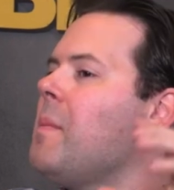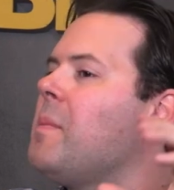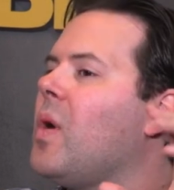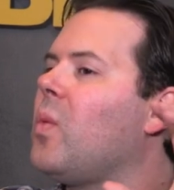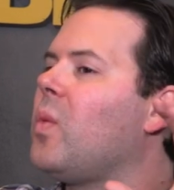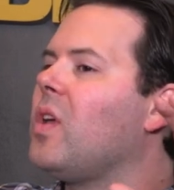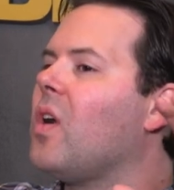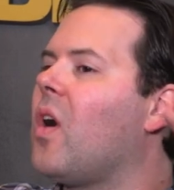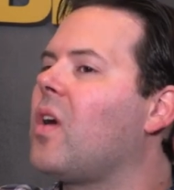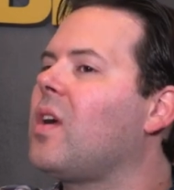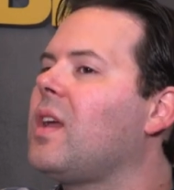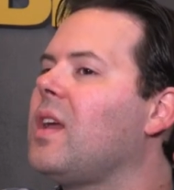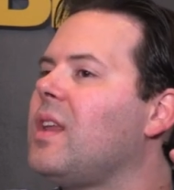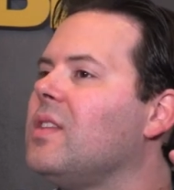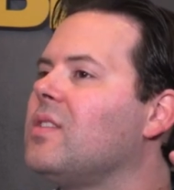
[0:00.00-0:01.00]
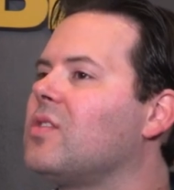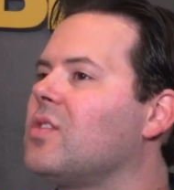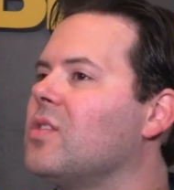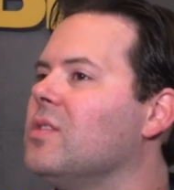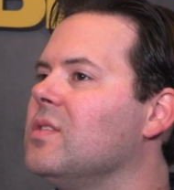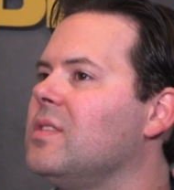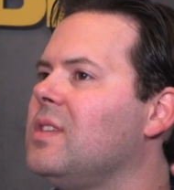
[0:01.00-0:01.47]
But we are getting
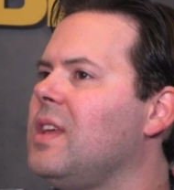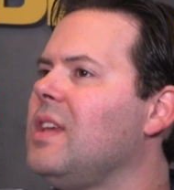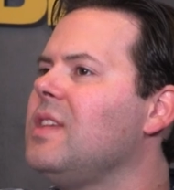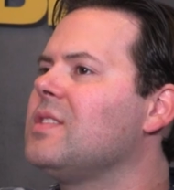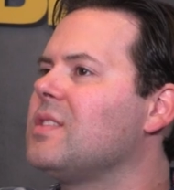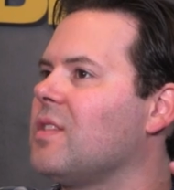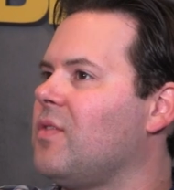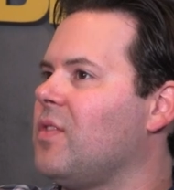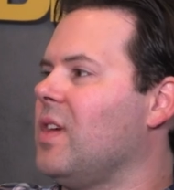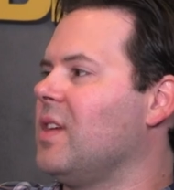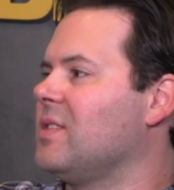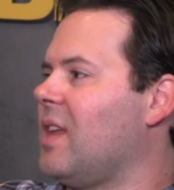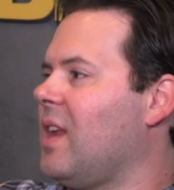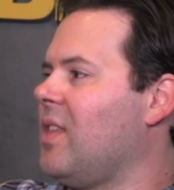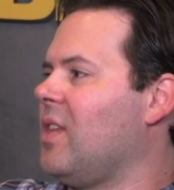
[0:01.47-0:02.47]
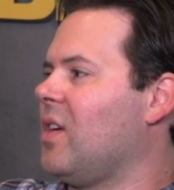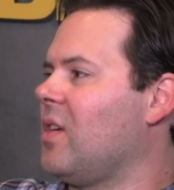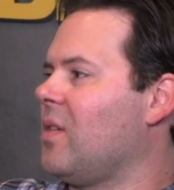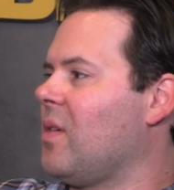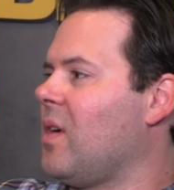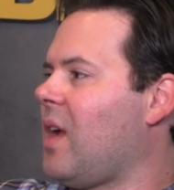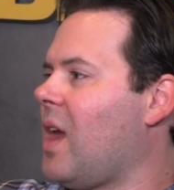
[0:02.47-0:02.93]
certain teases of things that I think
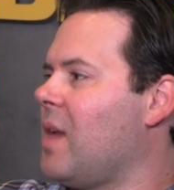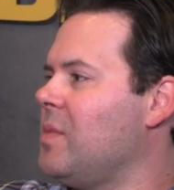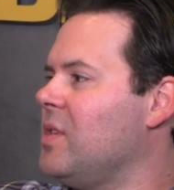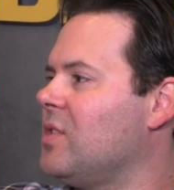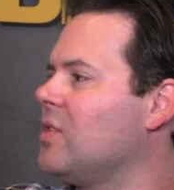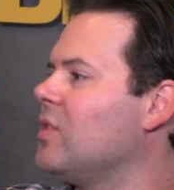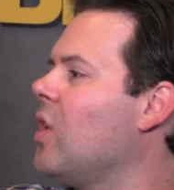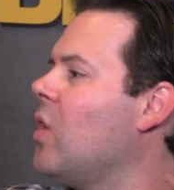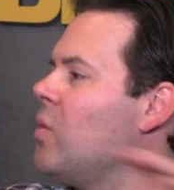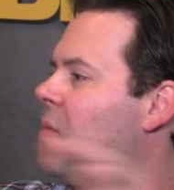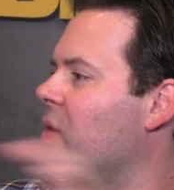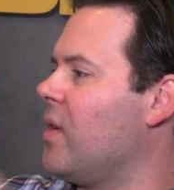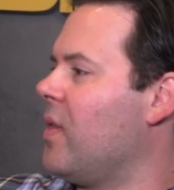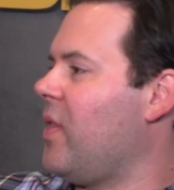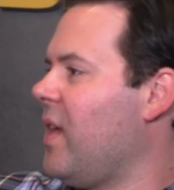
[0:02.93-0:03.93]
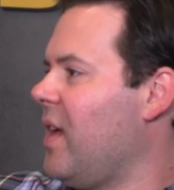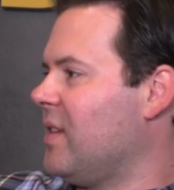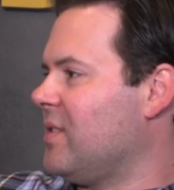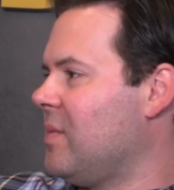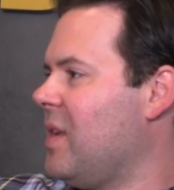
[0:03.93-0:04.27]
are kind of be slow burn things.